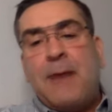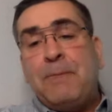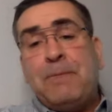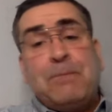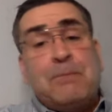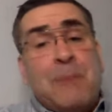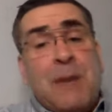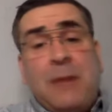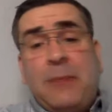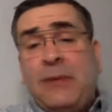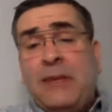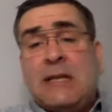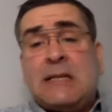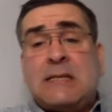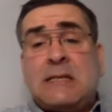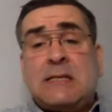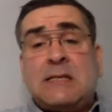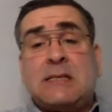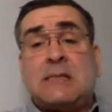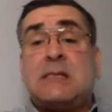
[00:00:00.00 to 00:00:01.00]
Maybe
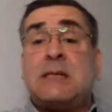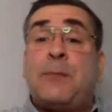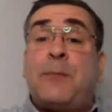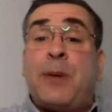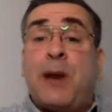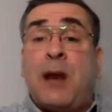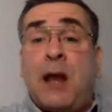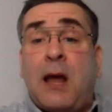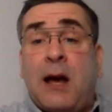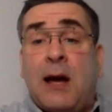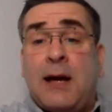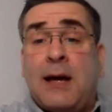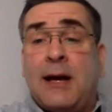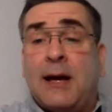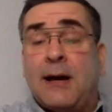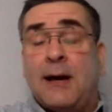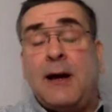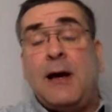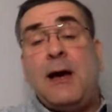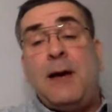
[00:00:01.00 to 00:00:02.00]
this is a supplier.
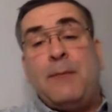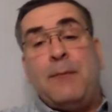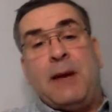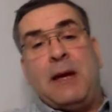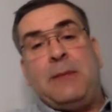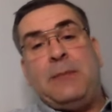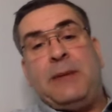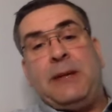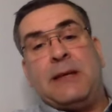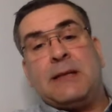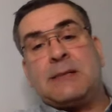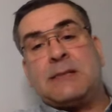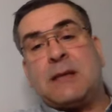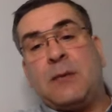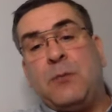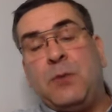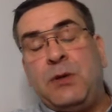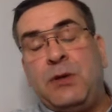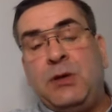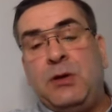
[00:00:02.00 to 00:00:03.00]
Maybe it's
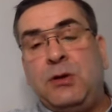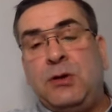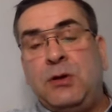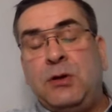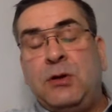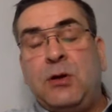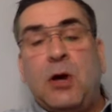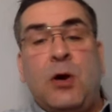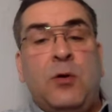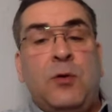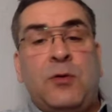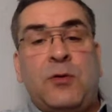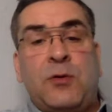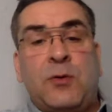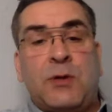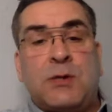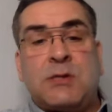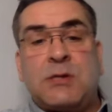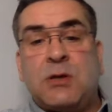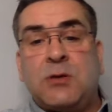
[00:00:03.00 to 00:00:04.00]
someone you know through
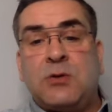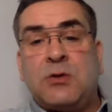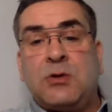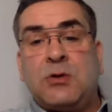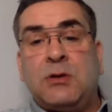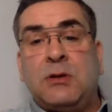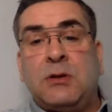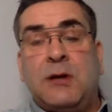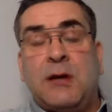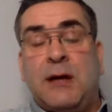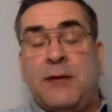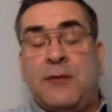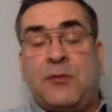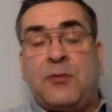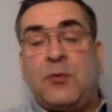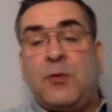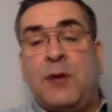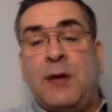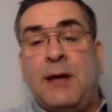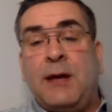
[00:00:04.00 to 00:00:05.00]
a social,
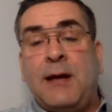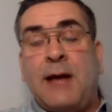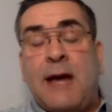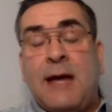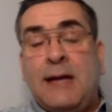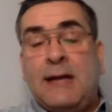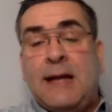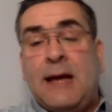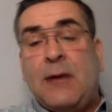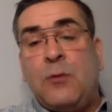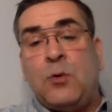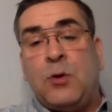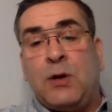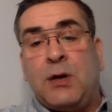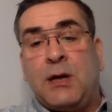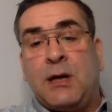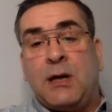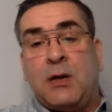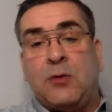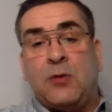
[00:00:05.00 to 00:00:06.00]
through a
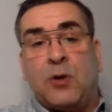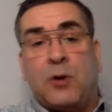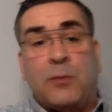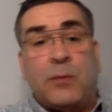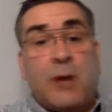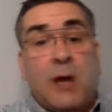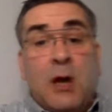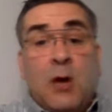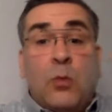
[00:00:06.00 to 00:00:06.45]
networking group.